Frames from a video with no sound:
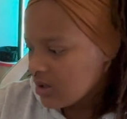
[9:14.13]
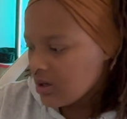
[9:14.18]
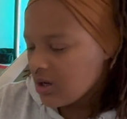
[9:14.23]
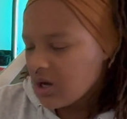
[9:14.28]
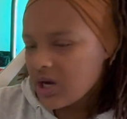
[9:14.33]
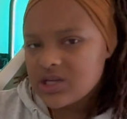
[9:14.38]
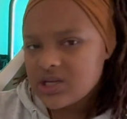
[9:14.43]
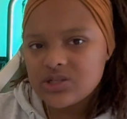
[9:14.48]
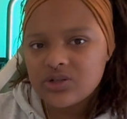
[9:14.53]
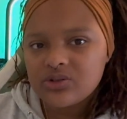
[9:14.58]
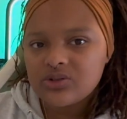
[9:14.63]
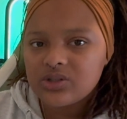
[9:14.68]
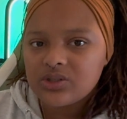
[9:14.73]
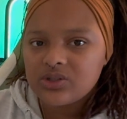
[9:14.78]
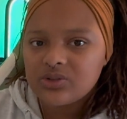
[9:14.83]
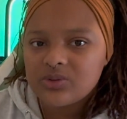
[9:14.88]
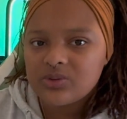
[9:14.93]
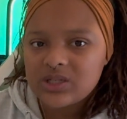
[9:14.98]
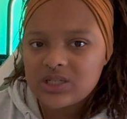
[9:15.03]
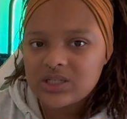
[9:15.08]
I started
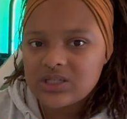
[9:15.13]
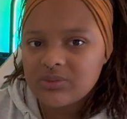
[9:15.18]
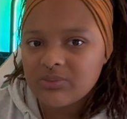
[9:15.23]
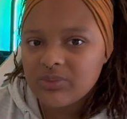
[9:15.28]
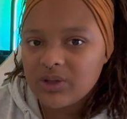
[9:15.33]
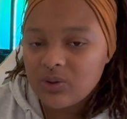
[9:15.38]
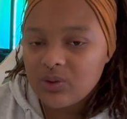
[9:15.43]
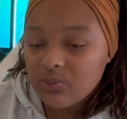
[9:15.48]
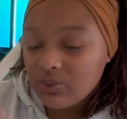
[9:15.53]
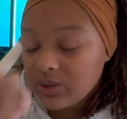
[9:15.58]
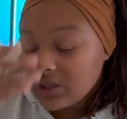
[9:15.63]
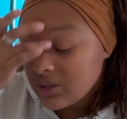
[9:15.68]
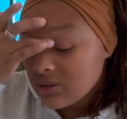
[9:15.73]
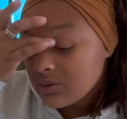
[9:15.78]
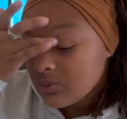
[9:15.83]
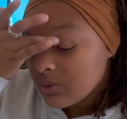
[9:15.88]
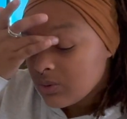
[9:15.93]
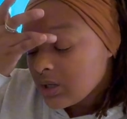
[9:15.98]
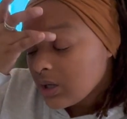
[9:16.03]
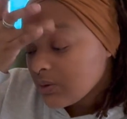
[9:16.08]
doing something weird
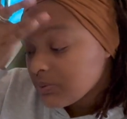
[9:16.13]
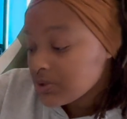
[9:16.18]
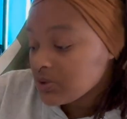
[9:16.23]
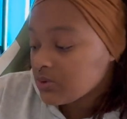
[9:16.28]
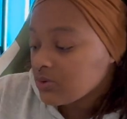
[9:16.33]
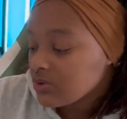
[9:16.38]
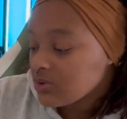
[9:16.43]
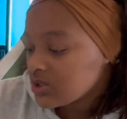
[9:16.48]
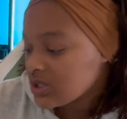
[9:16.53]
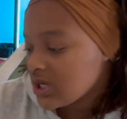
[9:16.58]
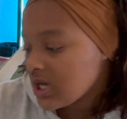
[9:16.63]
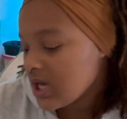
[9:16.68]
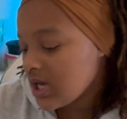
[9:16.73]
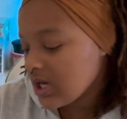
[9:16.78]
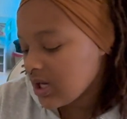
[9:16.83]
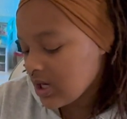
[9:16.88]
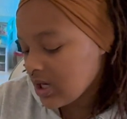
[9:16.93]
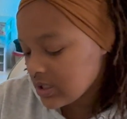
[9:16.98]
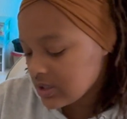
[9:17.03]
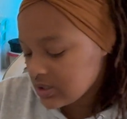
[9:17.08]
when I was
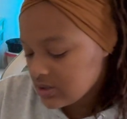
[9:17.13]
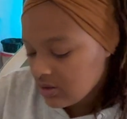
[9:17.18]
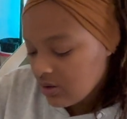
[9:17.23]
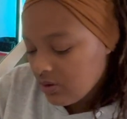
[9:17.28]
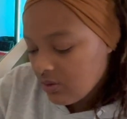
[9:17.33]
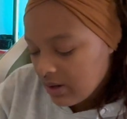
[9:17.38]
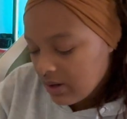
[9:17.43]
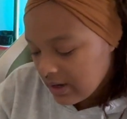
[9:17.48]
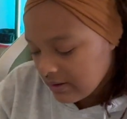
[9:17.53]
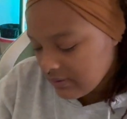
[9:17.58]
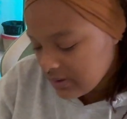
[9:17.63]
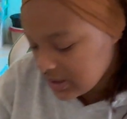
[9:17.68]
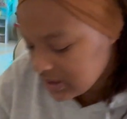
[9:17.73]
crocheting, and so every